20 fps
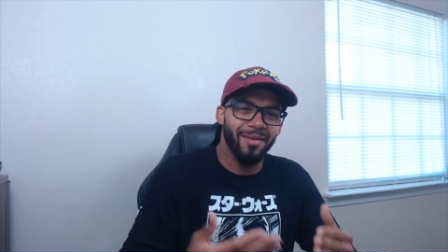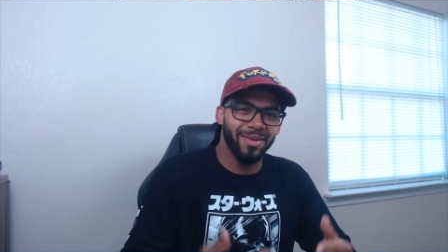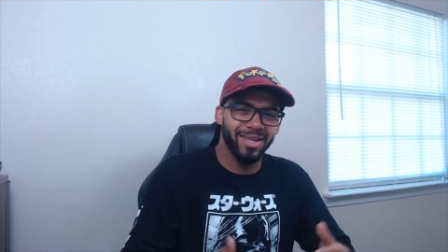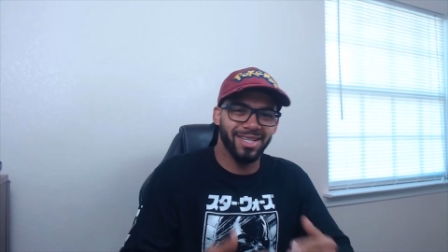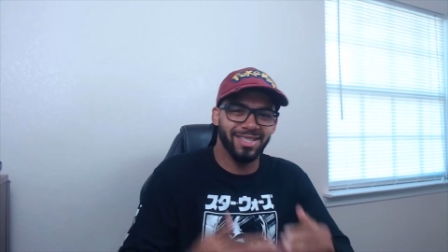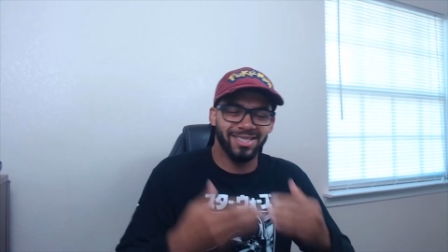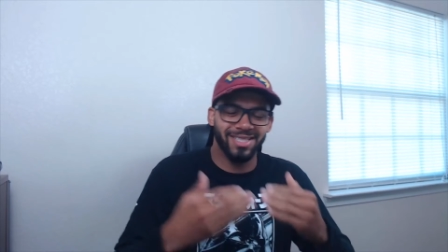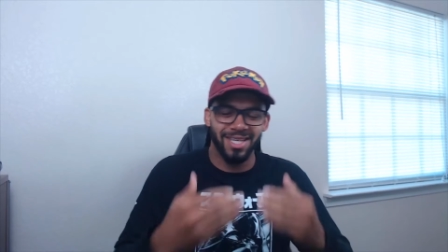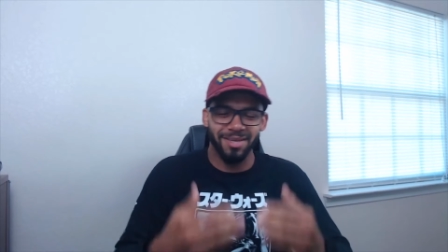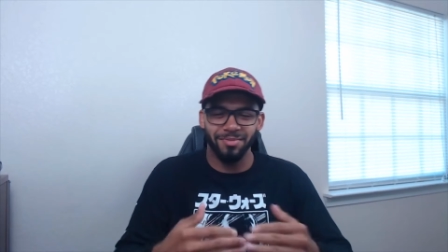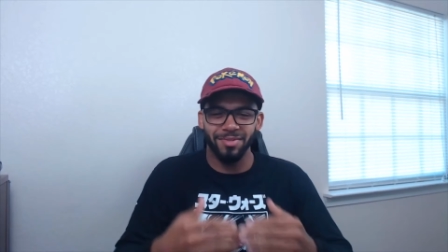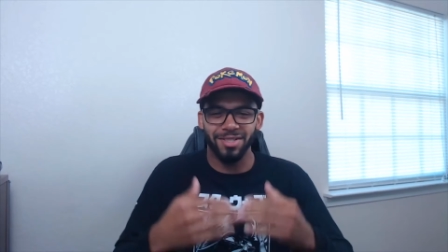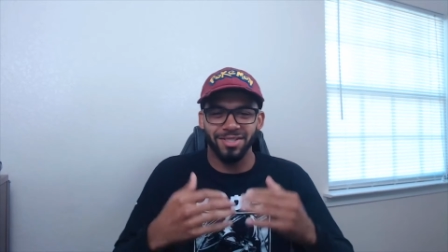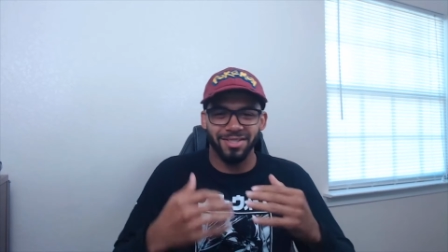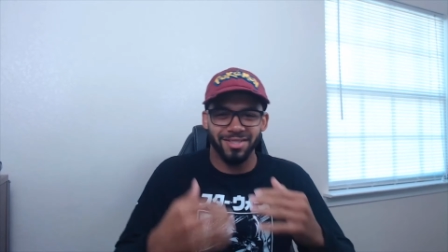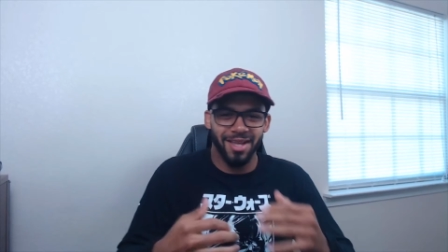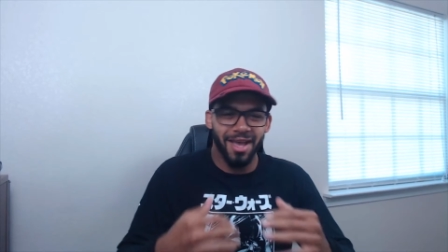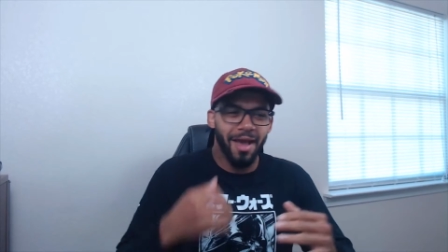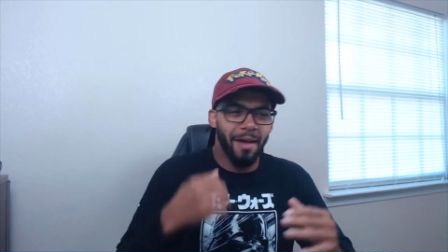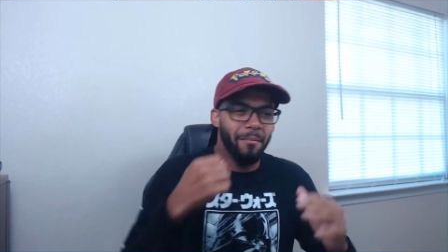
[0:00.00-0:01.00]
let's keep
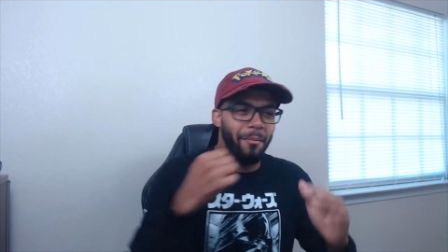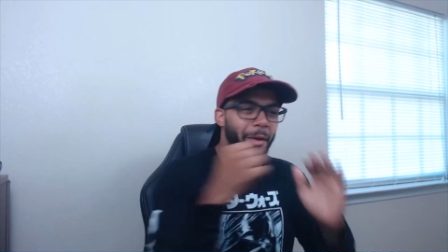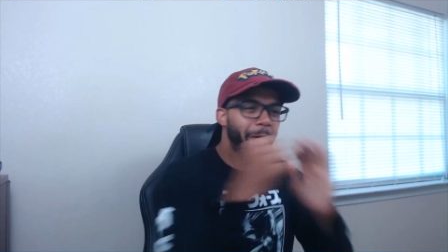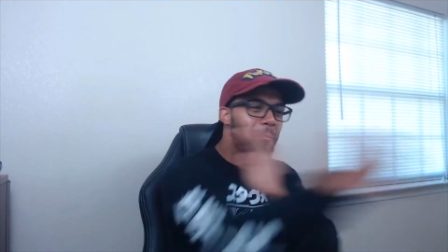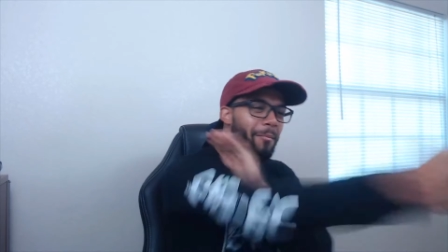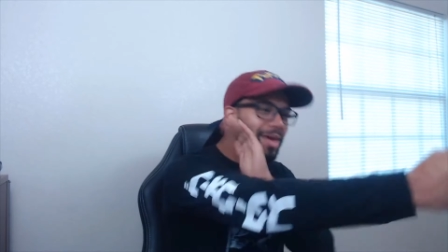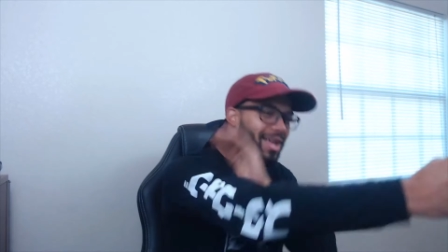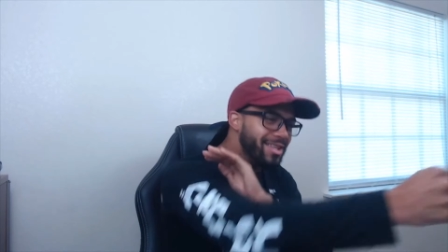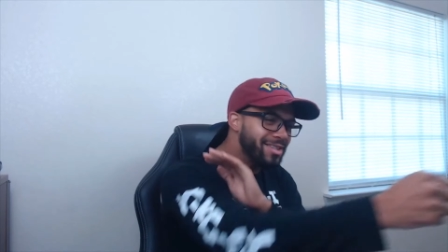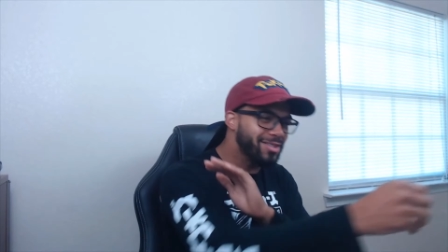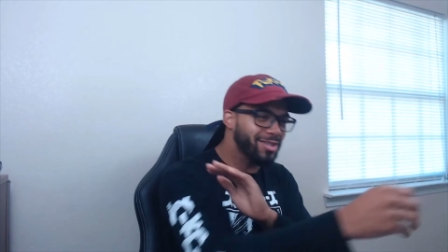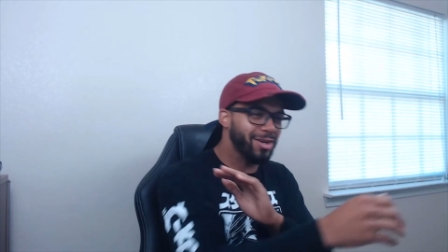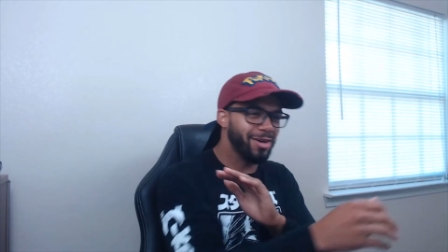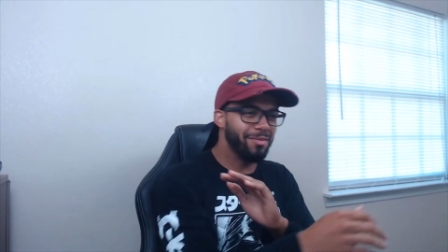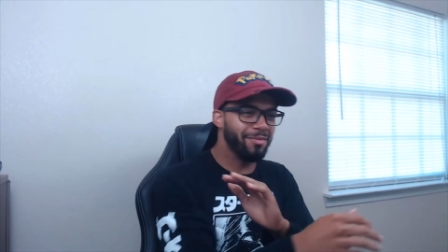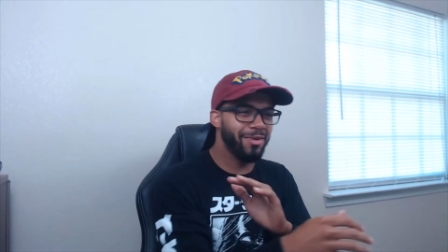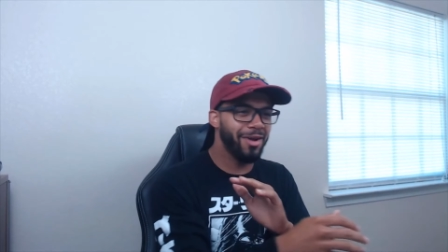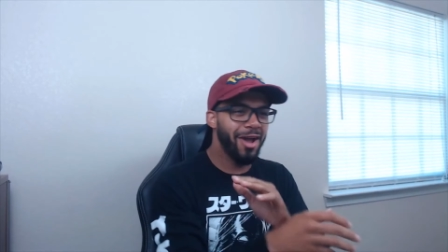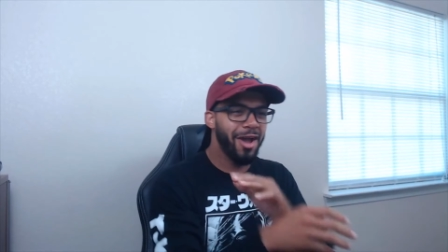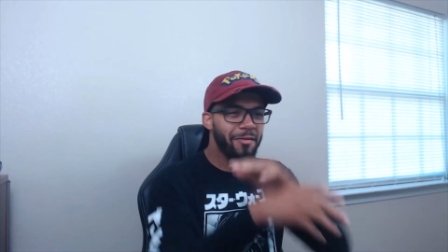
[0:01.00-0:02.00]
this
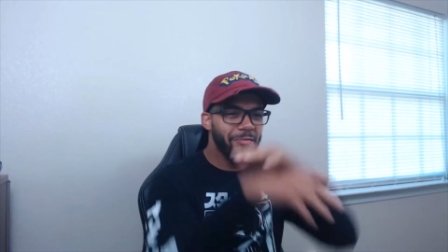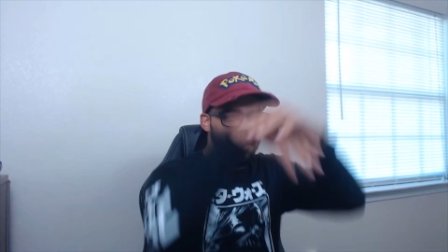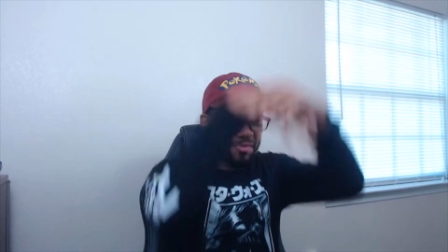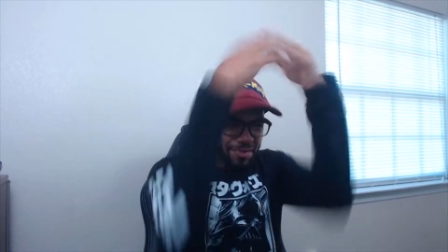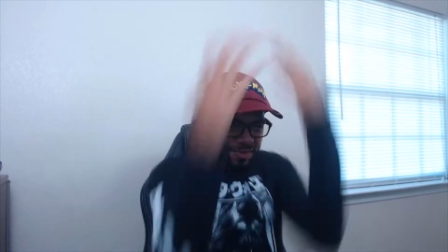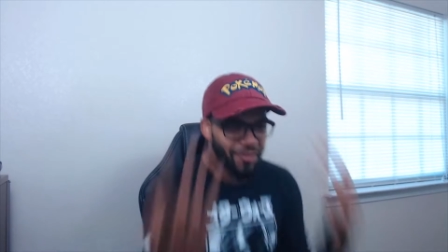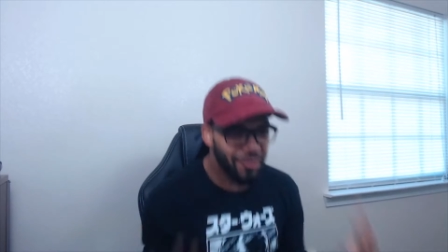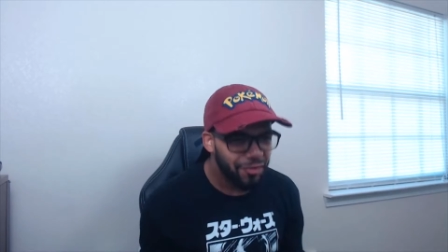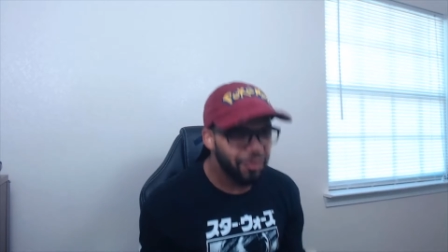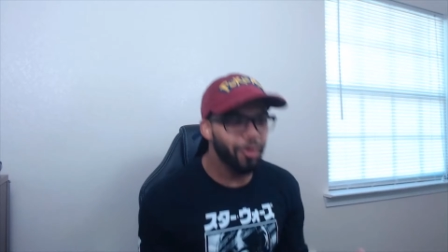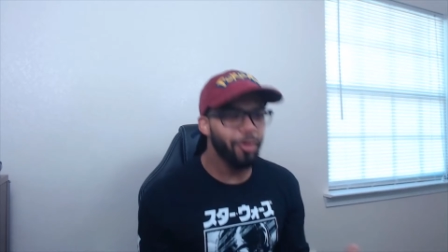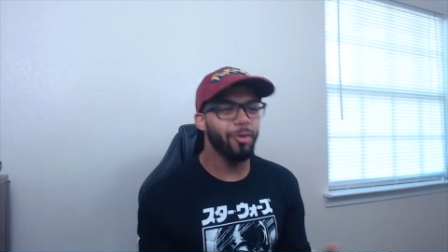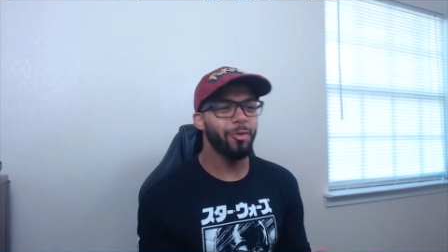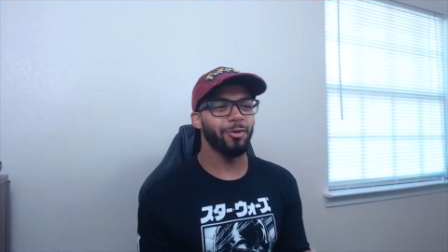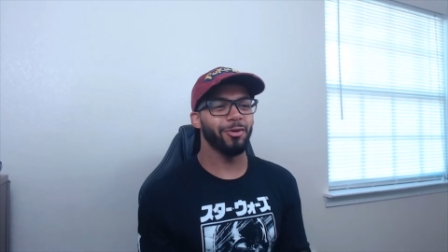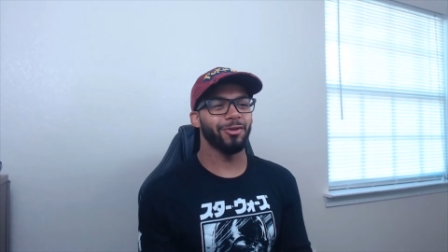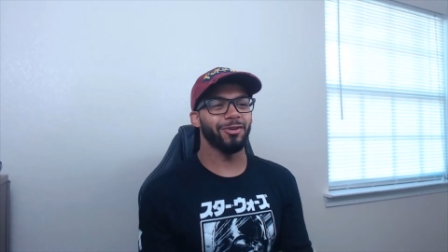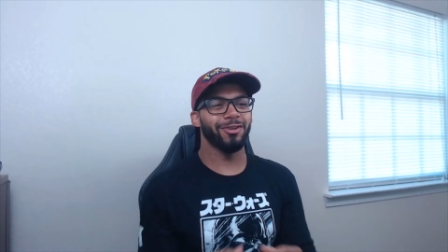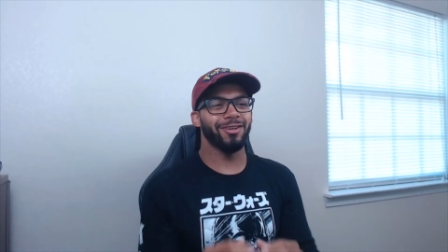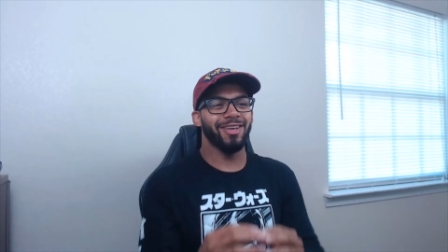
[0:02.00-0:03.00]
momentum moving forward